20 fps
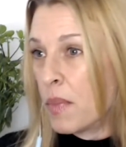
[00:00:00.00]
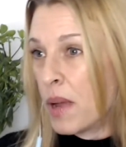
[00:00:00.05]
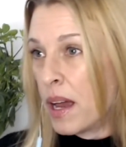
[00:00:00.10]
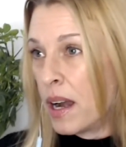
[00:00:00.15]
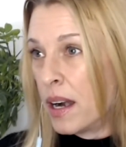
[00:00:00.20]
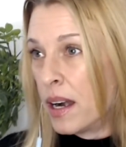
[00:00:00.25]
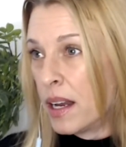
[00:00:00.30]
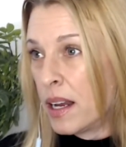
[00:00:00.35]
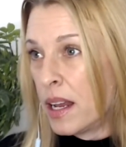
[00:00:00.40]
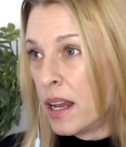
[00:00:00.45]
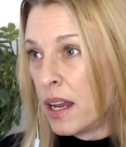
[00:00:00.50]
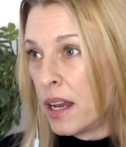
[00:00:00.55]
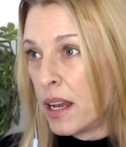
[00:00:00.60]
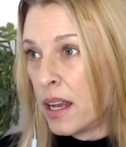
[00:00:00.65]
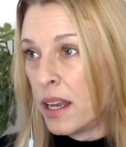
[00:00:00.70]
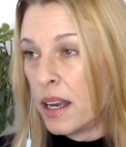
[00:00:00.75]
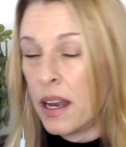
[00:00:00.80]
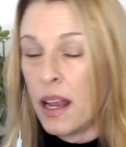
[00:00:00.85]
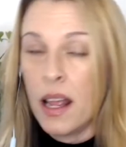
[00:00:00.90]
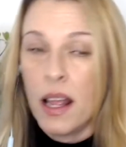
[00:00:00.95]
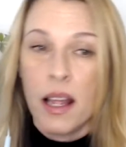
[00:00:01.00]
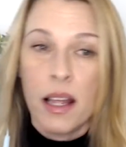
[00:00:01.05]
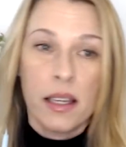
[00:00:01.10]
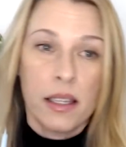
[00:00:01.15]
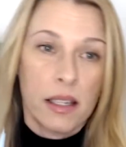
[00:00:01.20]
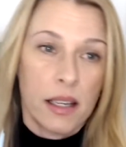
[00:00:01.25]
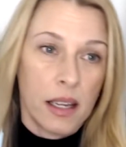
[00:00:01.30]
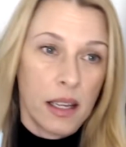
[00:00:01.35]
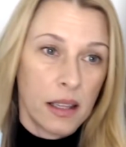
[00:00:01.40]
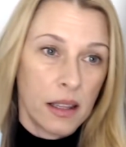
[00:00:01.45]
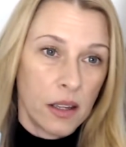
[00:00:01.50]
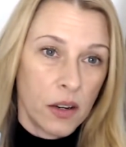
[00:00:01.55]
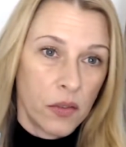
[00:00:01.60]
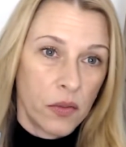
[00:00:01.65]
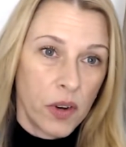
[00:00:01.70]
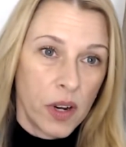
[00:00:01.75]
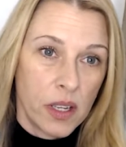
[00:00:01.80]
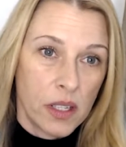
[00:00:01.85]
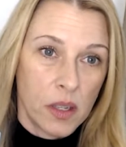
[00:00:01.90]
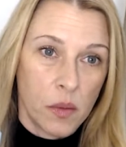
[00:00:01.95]
again, to get their
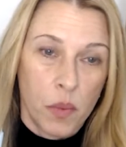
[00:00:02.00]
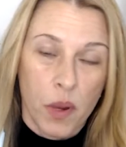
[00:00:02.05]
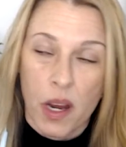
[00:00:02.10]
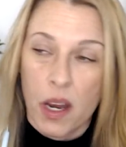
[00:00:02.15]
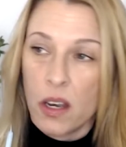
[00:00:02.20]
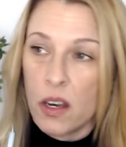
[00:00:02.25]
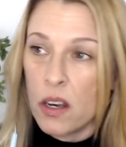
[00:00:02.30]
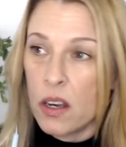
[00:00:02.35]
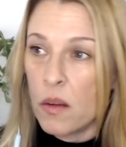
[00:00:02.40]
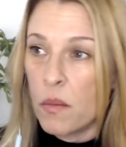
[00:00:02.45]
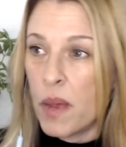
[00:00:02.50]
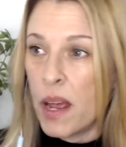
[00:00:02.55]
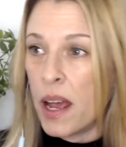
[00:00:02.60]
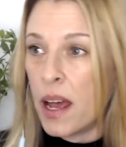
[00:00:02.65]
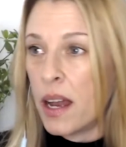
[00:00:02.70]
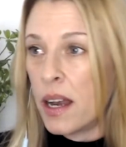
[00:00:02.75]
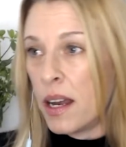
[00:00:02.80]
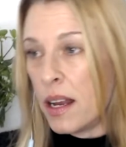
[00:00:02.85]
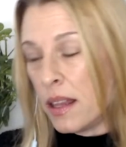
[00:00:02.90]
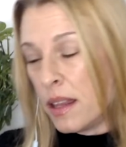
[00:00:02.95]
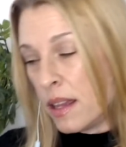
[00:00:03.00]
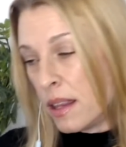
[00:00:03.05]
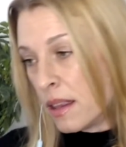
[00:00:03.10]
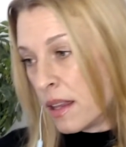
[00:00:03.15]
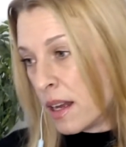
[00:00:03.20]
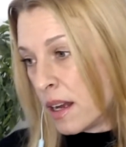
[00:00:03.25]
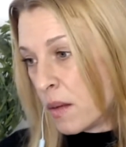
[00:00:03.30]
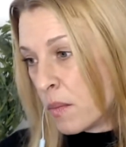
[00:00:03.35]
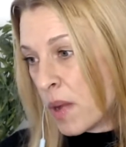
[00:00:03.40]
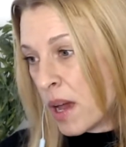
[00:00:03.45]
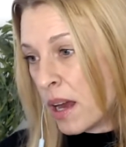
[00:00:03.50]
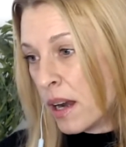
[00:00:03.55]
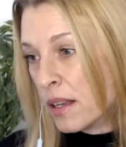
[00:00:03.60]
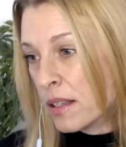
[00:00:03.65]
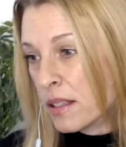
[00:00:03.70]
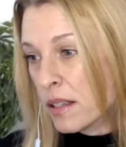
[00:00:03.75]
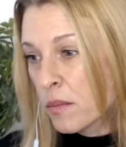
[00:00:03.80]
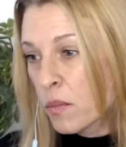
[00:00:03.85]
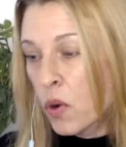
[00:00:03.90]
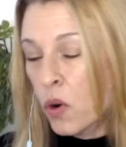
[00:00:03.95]
friend's opinion about it, and then think about it
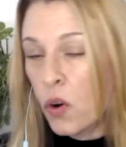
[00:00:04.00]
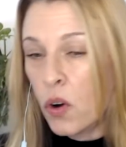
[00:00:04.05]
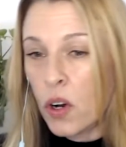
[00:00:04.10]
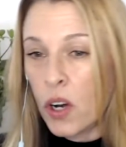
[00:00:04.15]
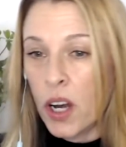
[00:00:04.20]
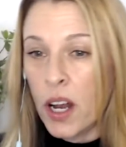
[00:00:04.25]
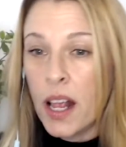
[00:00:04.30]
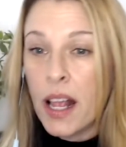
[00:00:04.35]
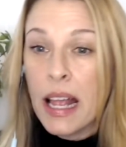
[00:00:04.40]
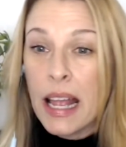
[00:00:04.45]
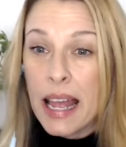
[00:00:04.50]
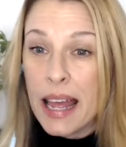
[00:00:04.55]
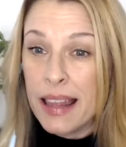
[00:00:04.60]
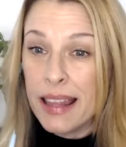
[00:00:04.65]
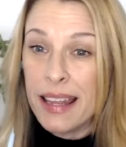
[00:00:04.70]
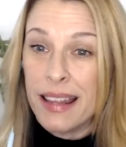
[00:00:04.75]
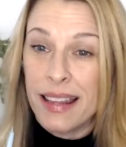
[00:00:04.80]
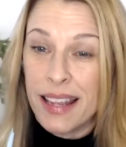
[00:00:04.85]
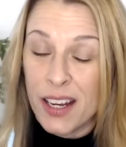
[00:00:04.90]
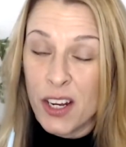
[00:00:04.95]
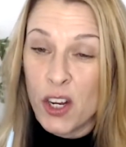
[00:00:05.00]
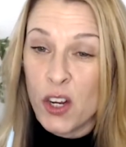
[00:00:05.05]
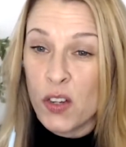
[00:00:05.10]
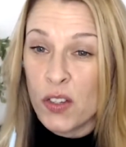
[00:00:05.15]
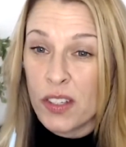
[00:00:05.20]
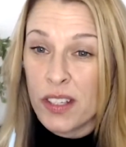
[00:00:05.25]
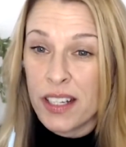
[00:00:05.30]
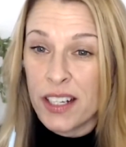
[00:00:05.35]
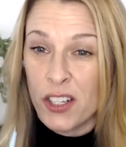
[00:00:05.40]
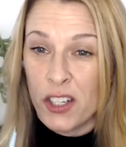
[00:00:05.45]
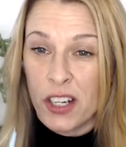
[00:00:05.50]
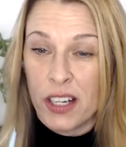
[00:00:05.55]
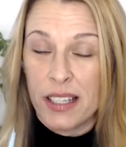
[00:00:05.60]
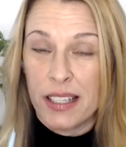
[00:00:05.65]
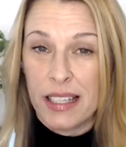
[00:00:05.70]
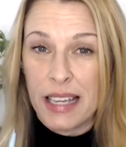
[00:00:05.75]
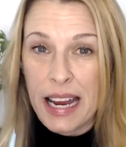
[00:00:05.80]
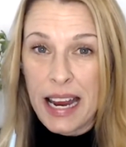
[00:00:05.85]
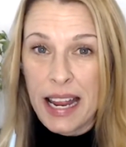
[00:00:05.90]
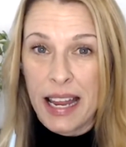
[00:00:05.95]
some more. And then they usually just
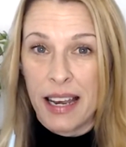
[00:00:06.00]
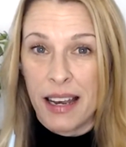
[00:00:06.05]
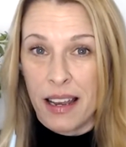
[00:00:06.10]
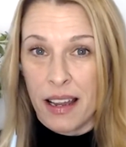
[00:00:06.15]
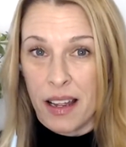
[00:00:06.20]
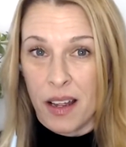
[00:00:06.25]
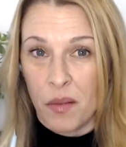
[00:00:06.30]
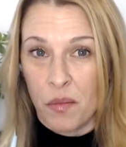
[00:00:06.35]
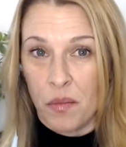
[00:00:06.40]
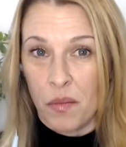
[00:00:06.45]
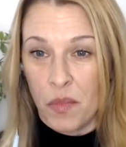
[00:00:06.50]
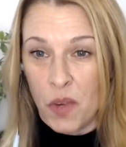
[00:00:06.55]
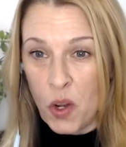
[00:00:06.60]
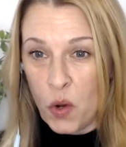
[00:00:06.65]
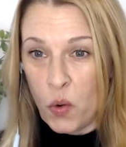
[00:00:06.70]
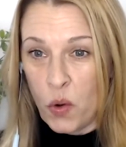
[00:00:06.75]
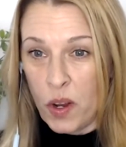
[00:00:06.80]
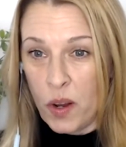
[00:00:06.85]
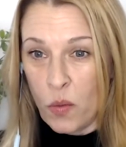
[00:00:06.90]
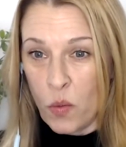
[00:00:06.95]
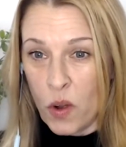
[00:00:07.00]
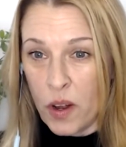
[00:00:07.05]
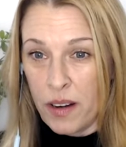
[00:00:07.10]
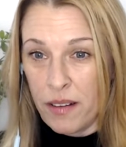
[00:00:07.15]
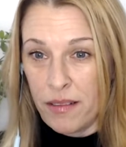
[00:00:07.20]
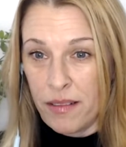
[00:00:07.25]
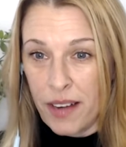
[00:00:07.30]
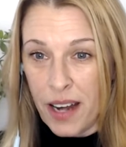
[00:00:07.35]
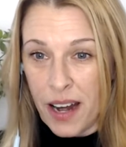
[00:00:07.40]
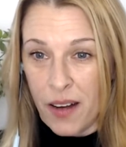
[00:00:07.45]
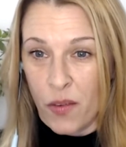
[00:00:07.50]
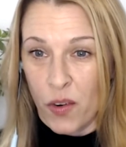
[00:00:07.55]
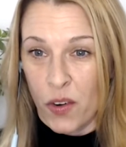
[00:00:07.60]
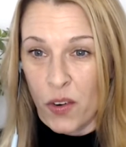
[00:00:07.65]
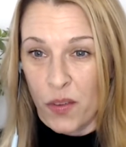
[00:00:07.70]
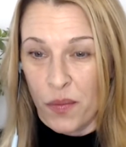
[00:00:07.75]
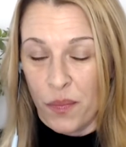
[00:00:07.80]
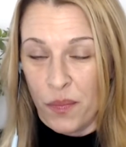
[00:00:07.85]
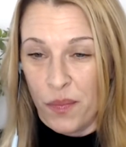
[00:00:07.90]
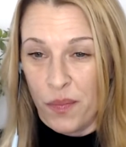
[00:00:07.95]
end up doing
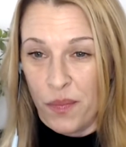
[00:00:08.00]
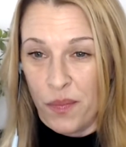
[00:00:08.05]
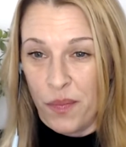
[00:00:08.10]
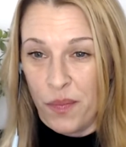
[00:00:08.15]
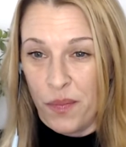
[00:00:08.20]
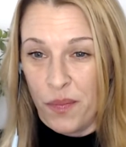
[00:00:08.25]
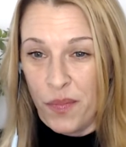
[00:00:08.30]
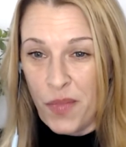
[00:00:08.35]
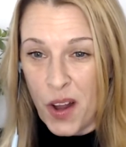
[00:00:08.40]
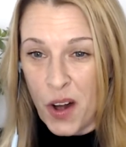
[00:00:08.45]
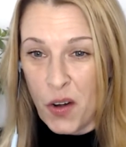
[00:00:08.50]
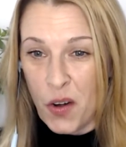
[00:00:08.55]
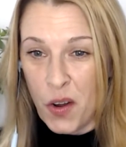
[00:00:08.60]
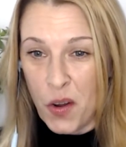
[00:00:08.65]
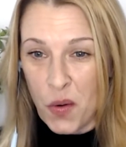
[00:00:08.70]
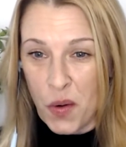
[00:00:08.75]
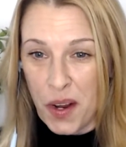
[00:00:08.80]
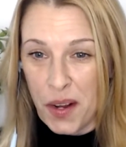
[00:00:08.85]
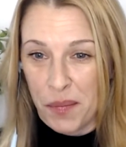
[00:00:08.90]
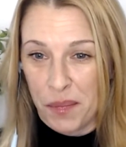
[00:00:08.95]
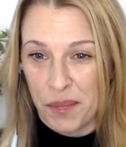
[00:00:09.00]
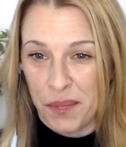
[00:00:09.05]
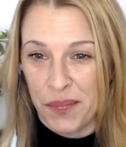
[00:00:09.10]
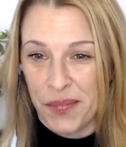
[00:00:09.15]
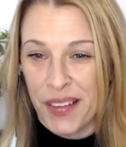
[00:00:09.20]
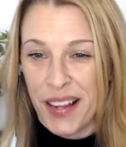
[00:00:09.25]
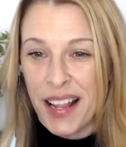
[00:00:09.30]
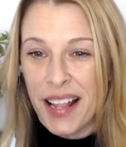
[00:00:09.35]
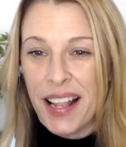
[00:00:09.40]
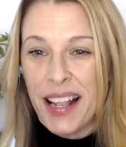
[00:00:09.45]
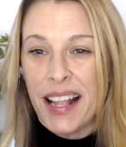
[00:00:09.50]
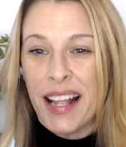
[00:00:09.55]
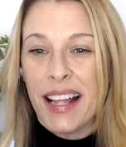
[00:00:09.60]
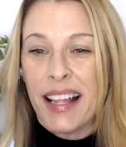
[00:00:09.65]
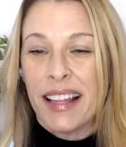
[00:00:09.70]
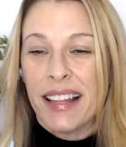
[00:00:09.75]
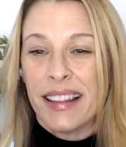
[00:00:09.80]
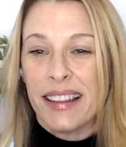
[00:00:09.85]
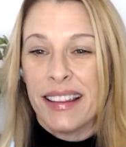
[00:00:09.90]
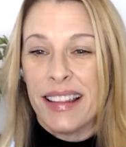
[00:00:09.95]
whatever they're doing.
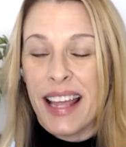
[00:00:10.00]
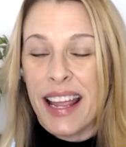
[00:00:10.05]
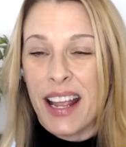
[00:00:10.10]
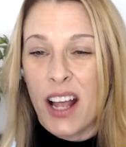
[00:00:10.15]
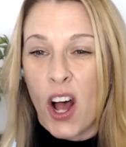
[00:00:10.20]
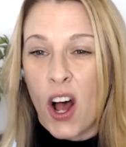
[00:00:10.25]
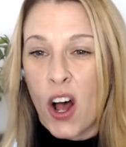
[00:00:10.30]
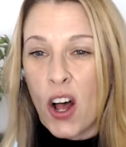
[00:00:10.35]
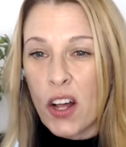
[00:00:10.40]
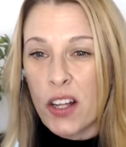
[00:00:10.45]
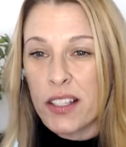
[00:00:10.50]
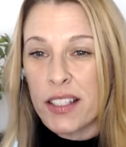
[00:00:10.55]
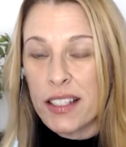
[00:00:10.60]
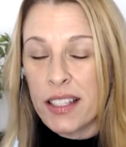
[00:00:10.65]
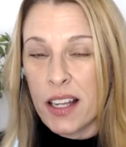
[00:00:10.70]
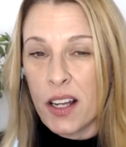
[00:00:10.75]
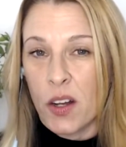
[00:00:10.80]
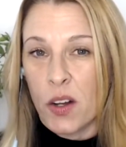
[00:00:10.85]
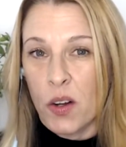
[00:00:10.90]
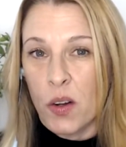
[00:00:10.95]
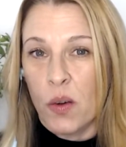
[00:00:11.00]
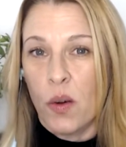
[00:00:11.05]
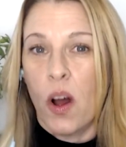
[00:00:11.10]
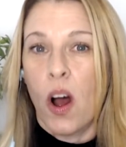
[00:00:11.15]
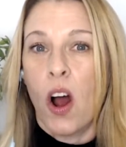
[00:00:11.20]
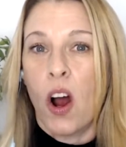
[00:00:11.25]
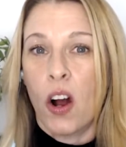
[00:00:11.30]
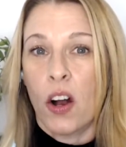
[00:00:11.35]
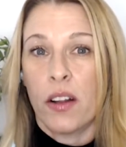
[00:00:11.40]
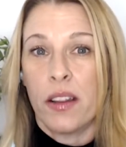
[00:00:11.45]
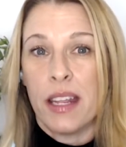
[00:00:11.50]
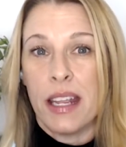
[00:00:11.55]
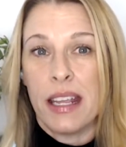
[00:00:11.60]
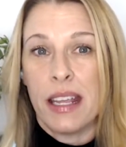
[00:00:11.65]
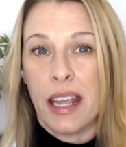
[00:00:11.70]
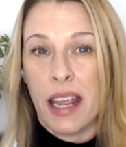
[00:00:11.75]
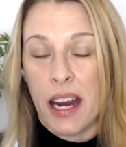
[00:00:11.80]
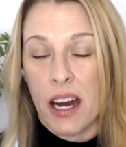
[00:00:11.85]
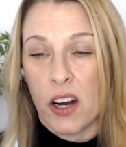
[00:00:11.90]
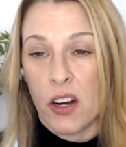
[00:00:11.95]
They also are the
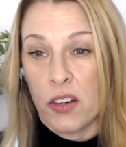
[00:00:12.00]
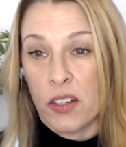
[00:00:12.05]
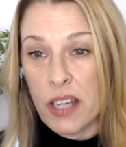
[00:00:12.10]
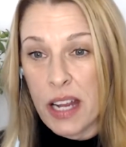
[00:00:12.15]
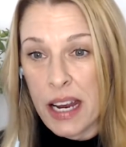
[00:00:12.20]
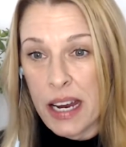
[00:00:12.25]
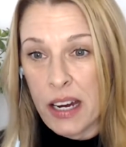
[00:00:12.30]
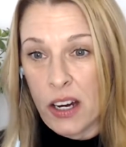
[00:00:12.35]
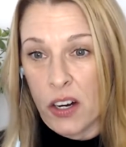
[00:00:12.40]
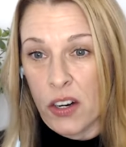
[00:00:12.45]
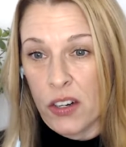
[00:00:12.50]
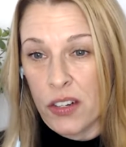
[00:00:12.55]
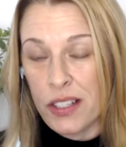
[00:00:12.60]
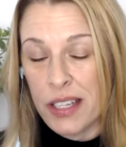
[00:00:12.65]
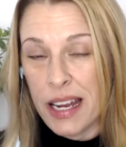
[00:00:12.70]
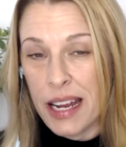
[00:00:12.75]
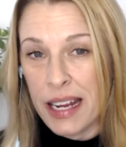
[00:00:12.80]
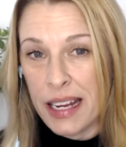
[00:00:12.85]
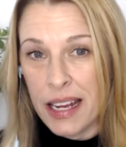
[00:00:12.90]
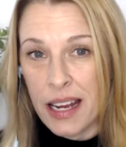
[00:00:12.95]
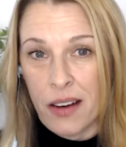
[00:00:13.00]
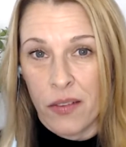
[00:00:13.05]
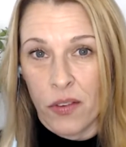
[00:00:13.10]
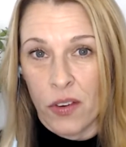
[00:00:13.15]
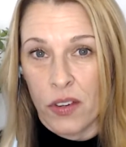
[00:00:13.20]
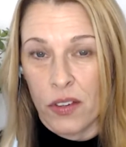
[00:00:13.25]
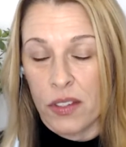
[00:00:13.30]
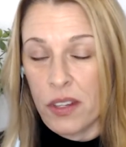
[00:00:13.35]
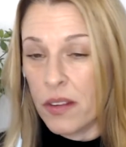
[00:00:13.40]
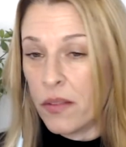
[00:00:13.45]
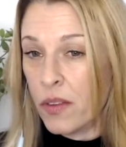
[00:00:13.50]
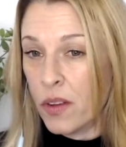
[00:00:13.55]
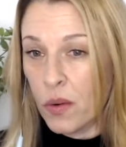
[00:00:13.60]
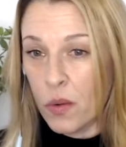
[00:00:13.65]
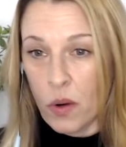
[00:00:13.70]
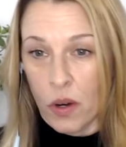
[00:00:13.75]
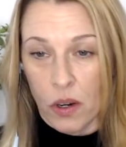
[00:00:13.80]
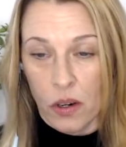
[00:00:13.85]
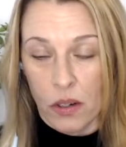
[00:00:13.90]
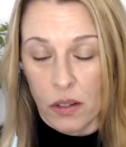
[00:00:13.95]
caretakers and givers of the
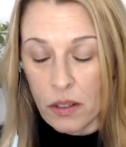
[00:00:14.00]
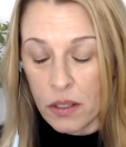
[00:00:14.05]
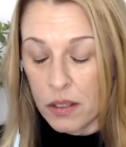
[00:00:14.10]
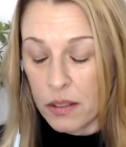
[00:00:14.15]
world.